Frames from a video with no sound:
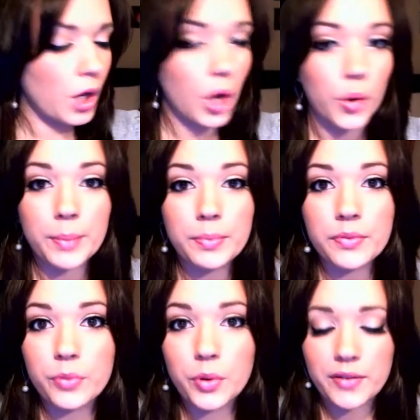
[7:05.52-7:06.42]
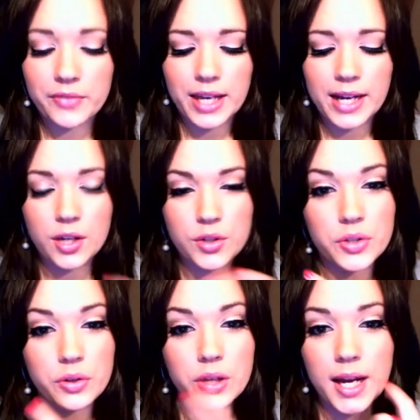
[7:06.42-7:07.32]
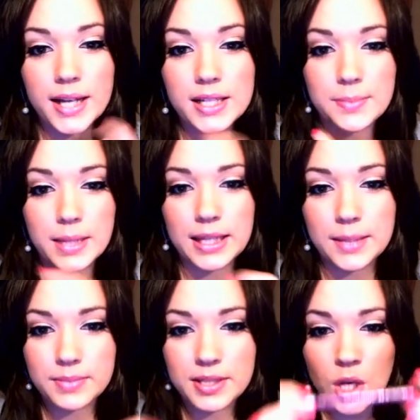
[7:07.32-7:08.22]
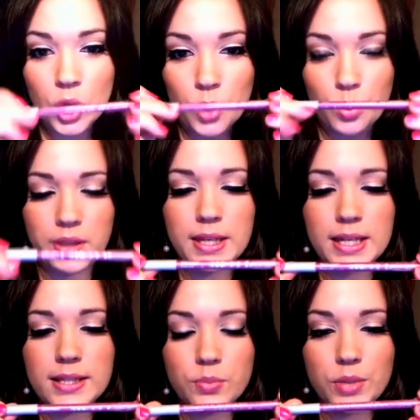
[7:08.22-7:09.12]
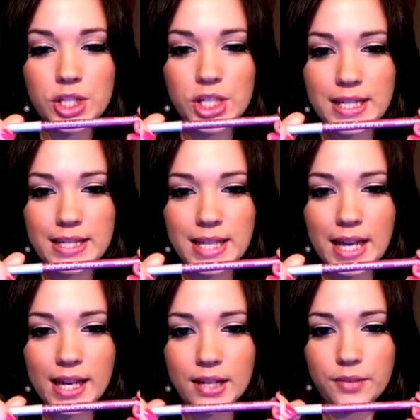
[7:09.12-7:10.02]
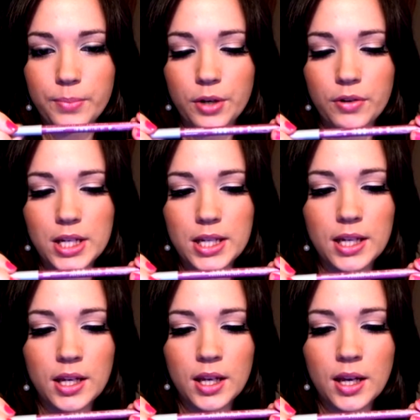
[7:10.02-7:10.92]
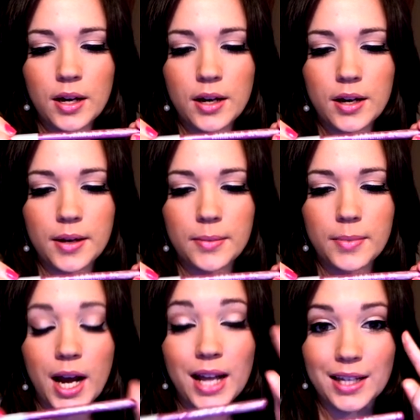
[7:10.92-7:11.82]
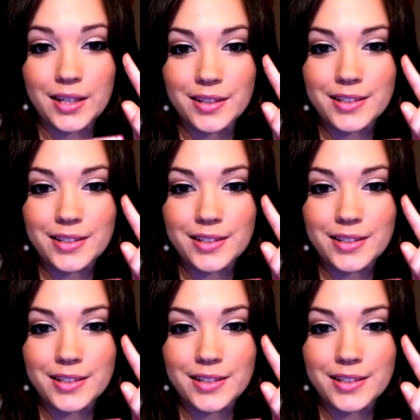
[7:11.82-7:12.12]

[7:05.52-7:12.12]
Oh, and before I forget, I also lined my lips with this, which is a kind of berry um, eyeliner.